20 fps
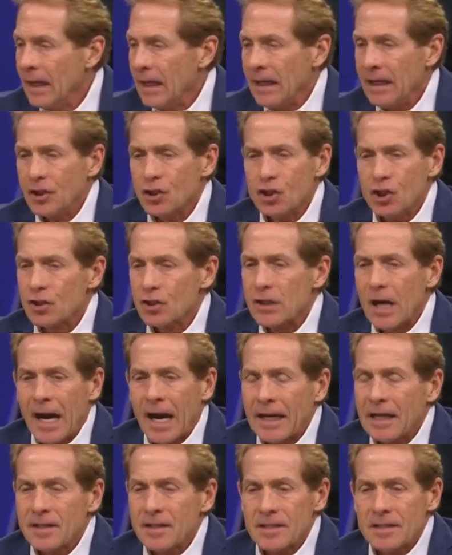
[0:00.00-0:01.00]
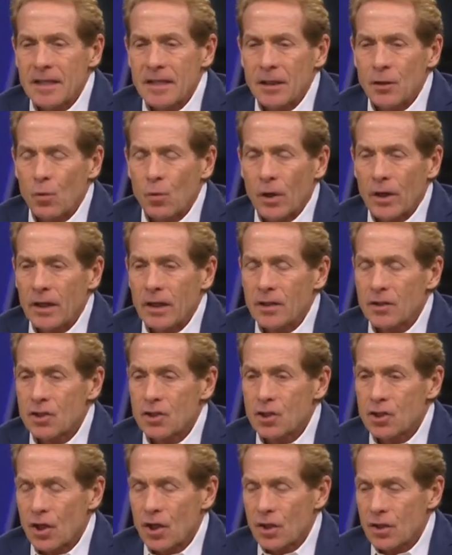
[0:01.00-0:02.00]
I could see where
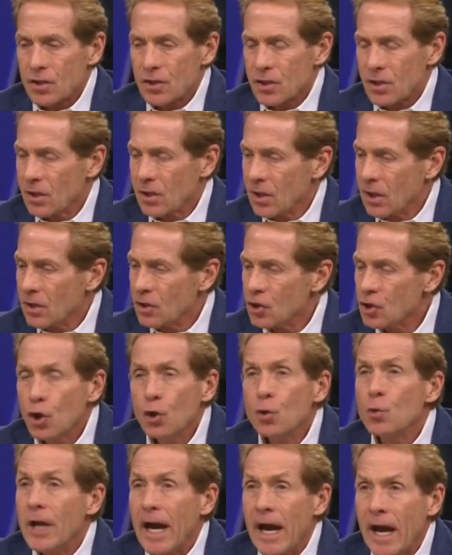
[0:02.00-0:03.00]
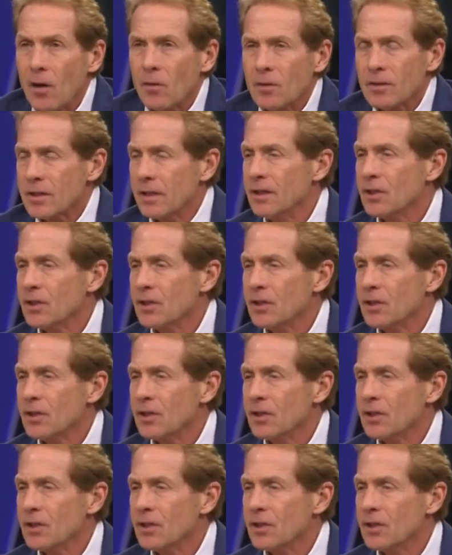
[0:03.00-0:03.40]
it's just tune out.